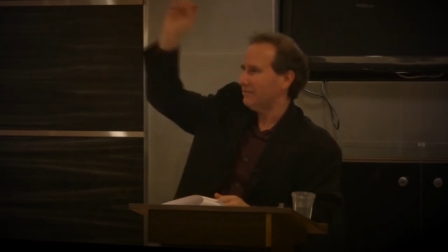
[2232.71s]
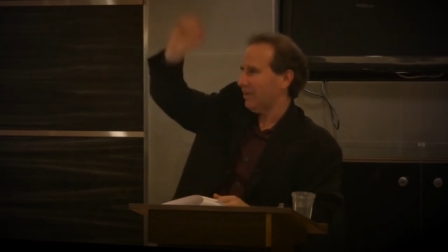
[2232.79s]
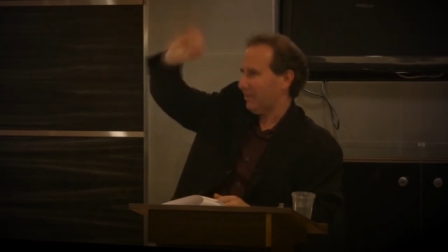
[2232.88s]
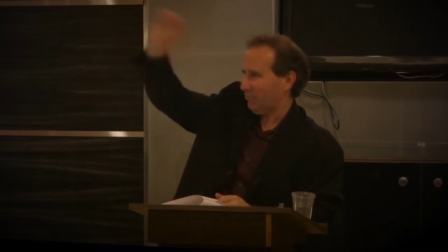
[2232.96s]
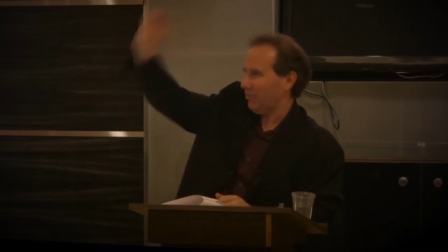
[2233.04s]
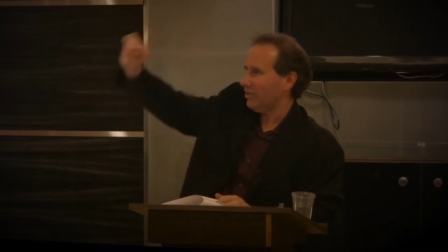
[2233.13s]

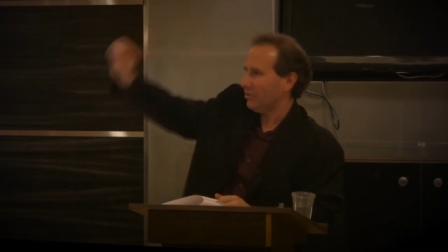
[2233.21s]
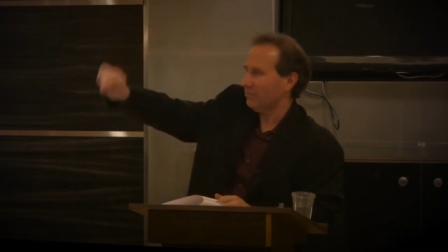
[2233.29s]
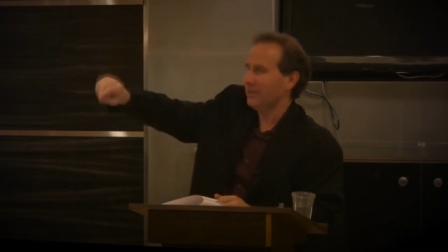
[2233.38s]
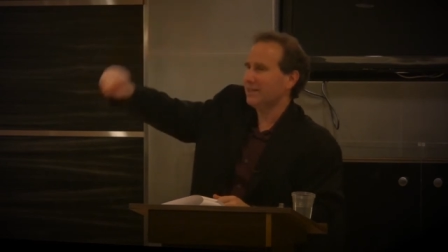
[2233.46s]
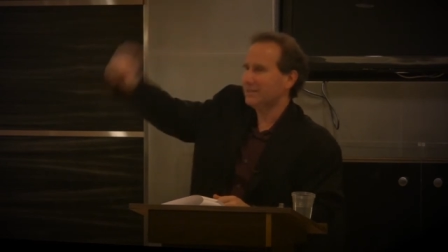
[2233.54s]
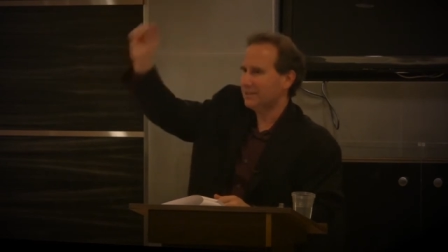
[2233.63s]
Like, we
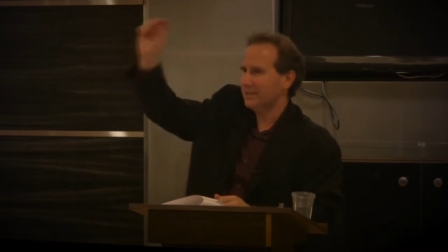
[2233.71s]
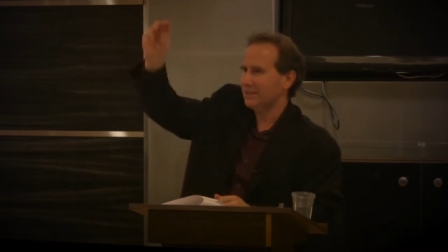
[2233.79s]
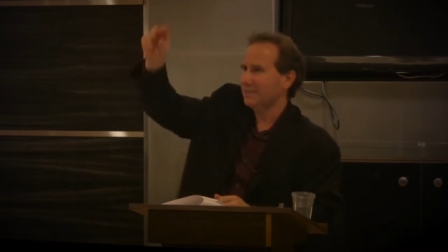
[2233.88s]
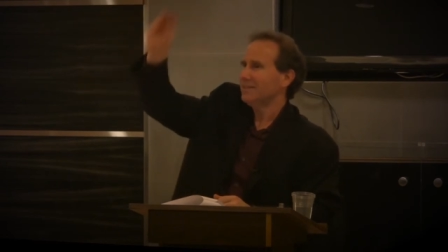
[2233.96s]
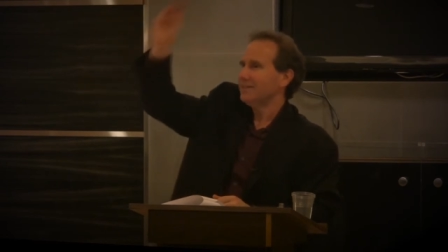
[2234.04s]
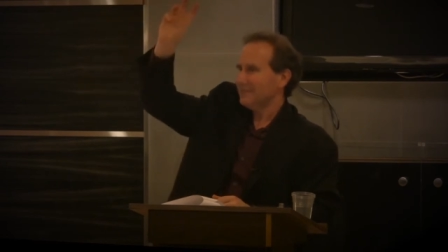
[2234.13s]
agreed
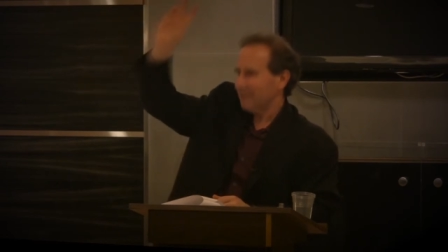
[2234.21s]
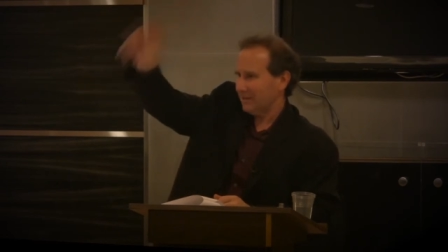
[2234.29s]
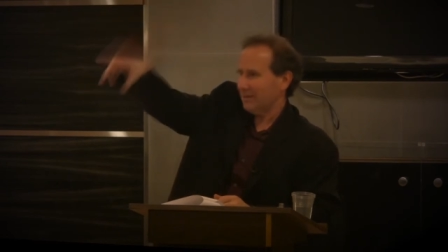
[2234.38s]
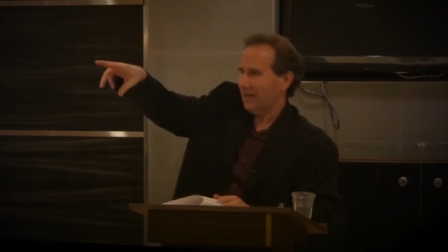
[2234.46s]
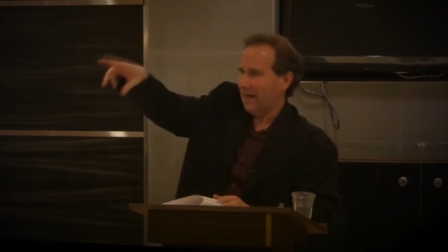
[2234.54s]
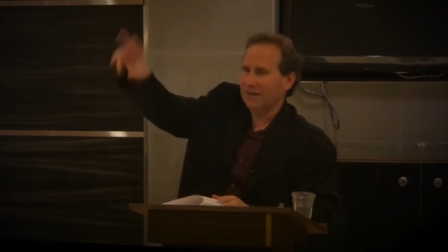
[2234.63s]
to,
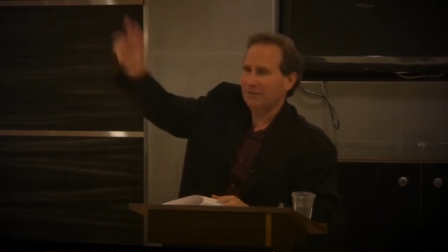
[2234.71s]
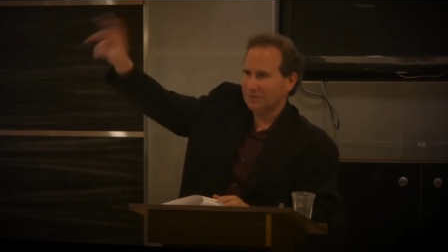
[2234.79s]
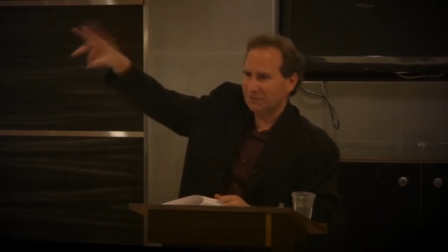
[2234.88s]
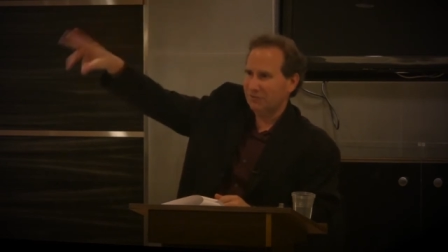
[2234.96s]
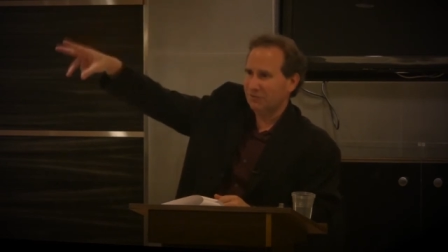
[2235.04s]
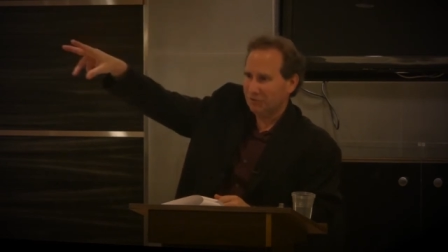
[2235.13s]
I,
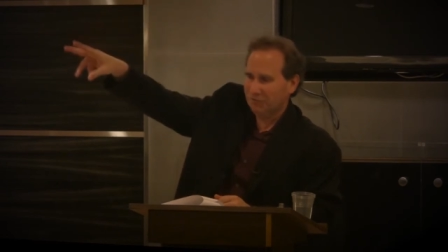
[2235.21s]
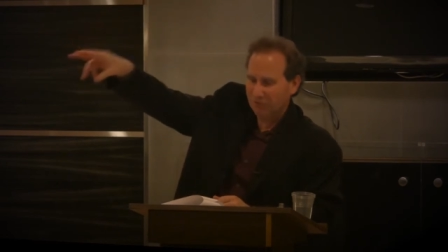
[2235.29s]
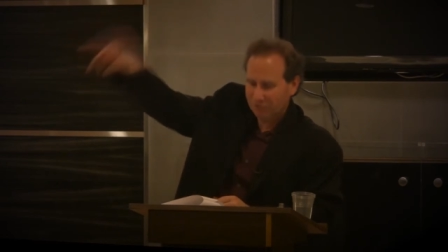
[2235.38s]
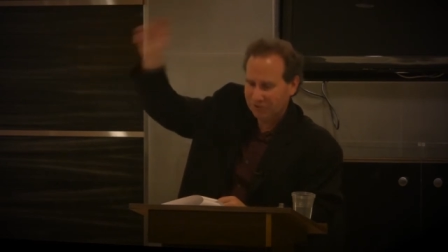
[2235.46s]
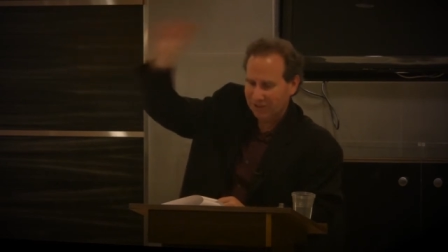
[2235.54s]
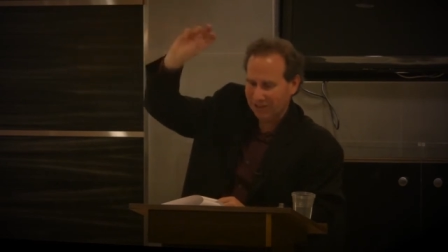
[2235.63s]
it's fifty
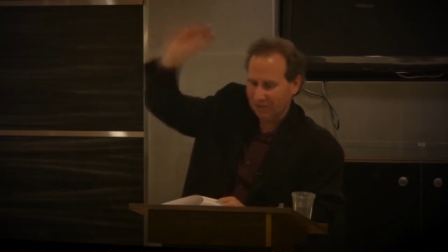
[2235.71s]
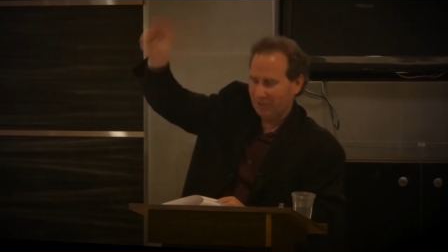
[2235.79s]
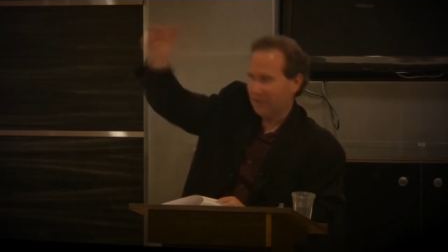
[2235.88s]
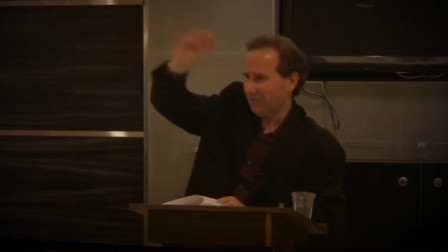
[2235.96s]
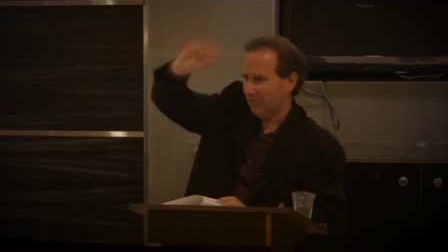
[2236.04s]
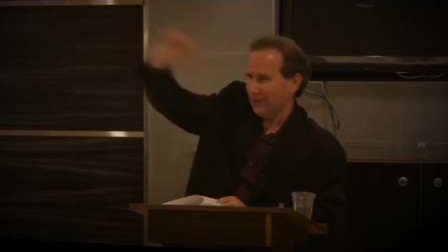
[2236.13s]
fifty, and
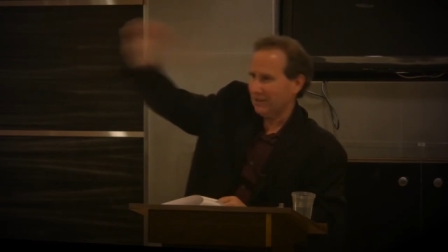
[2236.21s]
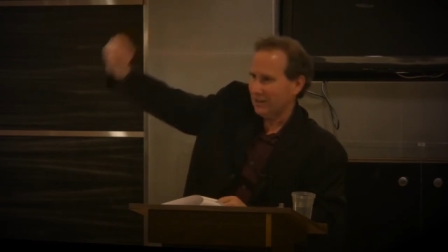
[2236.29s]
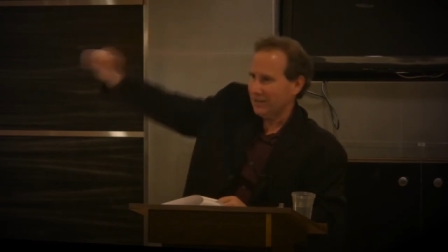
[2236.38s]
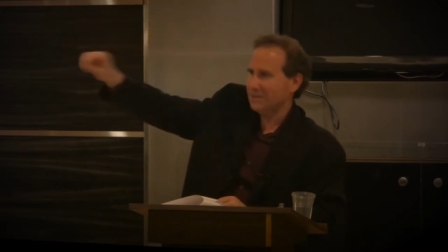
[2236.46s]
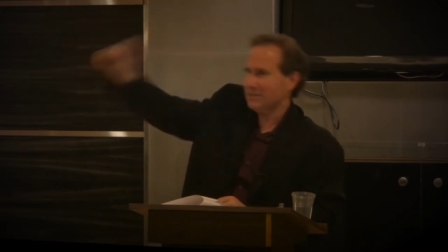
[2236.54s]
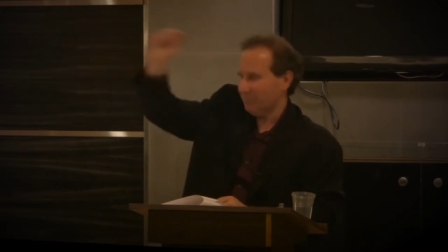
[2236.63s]
we agreed
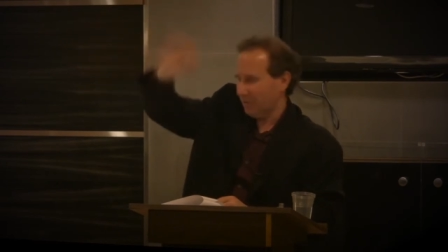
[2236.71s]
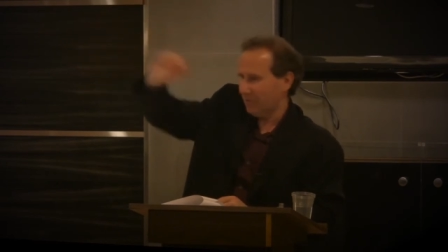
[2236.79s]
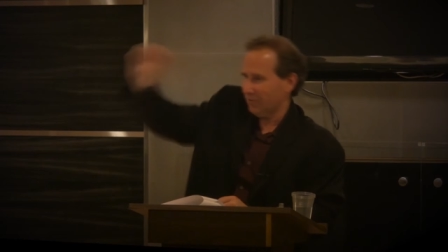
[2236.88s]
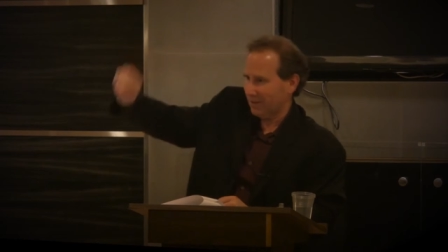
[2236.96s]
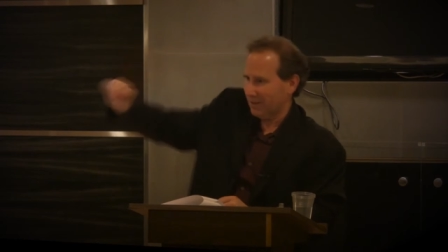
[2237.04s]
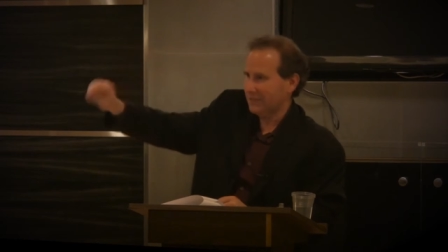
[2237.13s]
this, and we
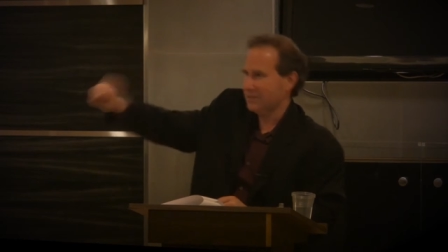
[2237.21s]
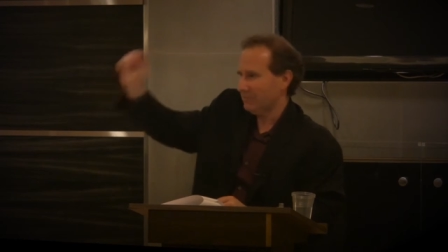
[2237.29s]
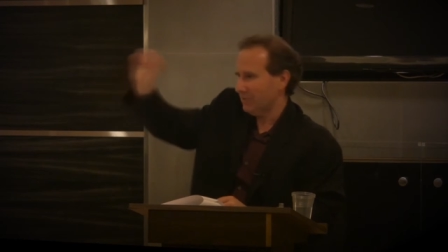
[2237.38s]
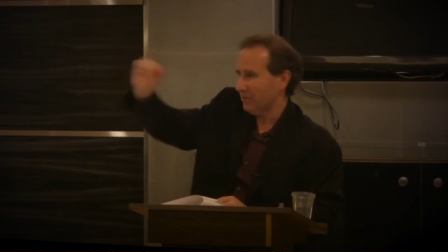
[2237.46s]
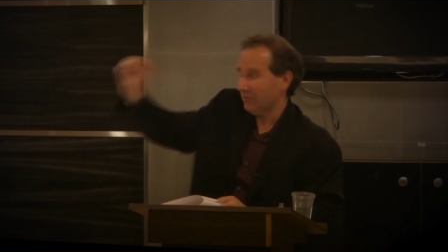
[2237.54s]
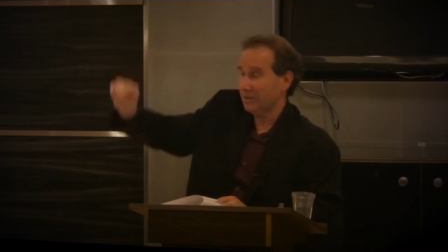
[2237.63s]
agreed this,
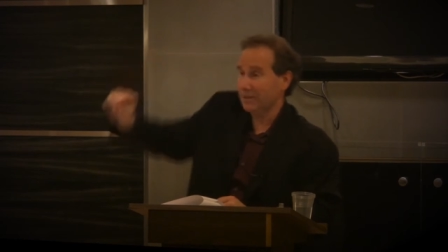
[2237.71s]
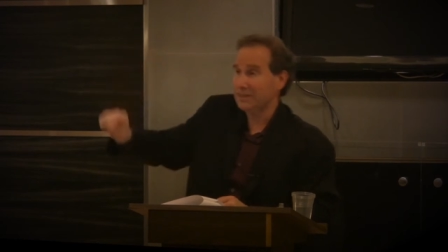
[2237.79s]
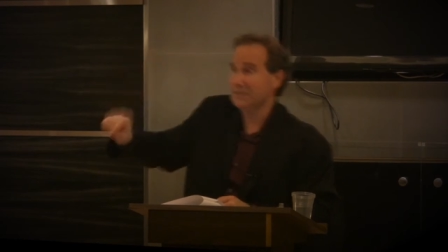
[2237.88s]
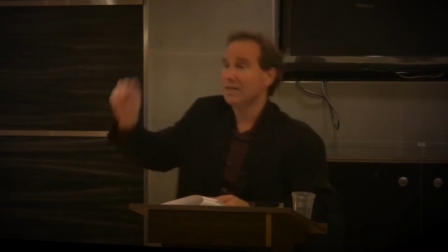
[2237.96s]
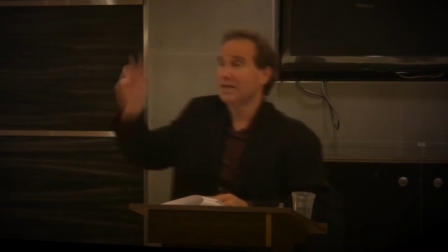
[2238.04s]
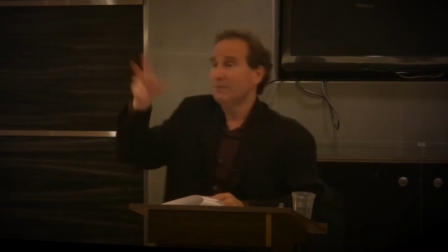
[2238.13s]
and we agreed
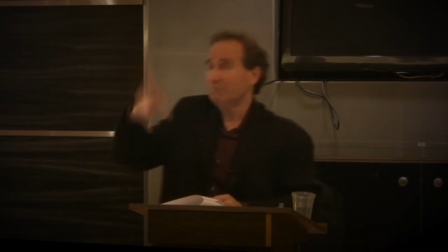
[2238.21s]
this.